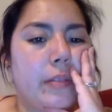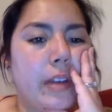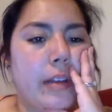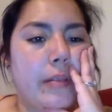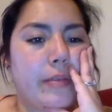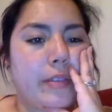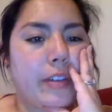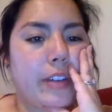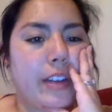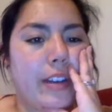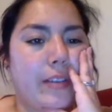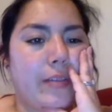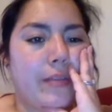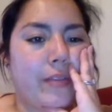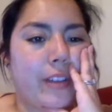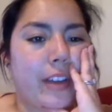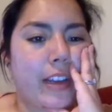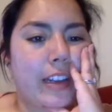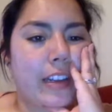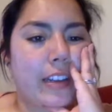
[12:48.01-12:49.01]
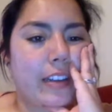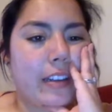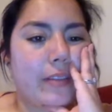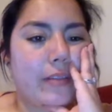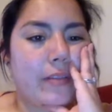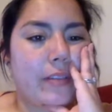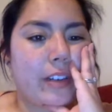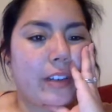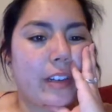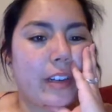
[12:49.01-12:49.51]
I'm trying to find it
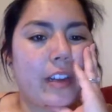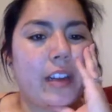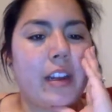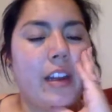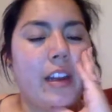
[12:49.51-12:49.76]
where,